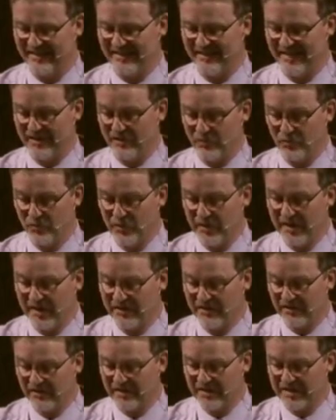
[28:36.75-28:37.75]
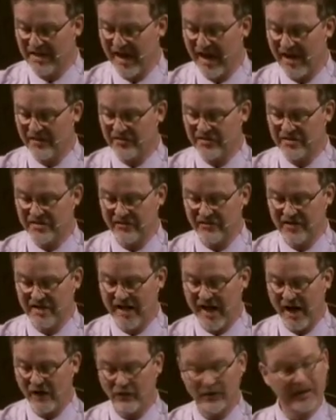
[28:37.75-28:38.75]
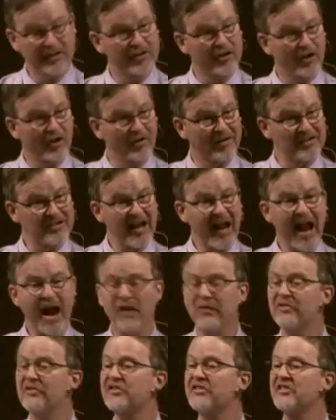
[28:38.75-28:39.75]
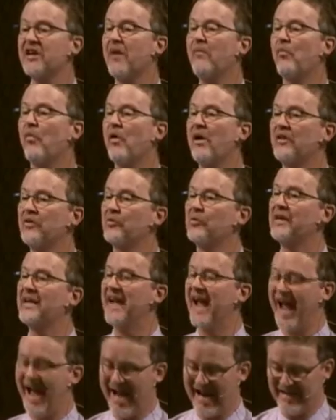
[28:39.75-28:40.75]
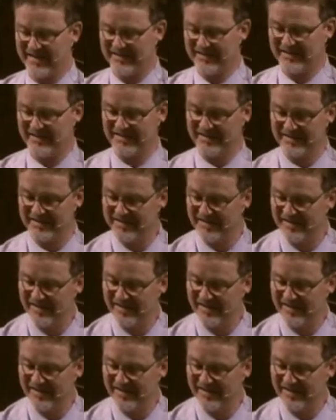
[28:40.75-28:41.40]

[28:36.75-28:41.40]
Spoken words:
that a real test of character is how someone reacts